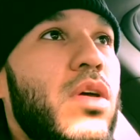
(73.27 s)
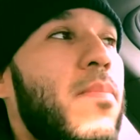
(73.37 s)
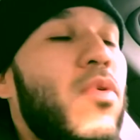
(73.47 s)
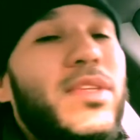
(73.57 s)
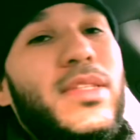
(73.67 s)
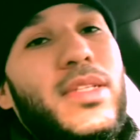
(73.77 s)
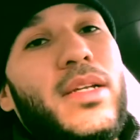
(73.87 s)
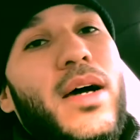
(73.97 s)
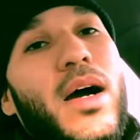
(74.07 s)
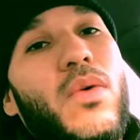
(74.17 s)
more than
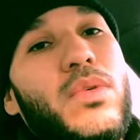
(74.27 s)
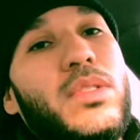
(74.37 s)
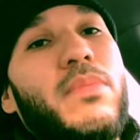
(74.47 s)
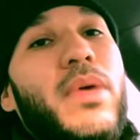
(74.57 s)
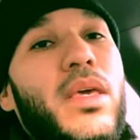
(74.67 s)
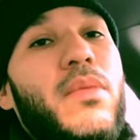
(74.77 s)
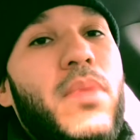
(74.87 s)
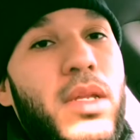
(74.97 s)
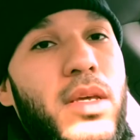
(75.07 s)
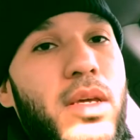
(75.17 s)
10 hours to make your
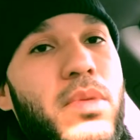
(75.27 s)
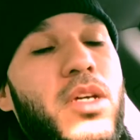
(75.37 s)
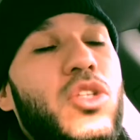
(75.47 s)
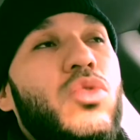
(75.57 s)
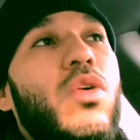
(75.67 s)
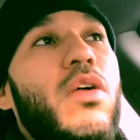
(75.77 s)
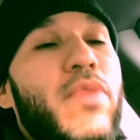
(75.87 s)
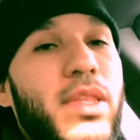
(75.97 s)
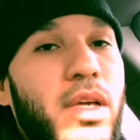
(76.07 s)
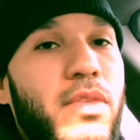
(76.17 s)
money, because you are
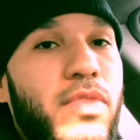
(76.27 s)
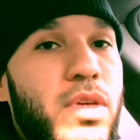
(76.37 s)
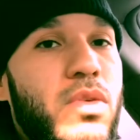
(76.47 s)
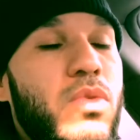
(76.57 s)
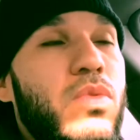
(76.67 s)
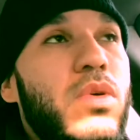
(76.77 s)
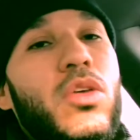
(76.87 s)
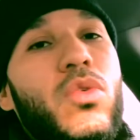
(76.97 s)
renting a vehicle.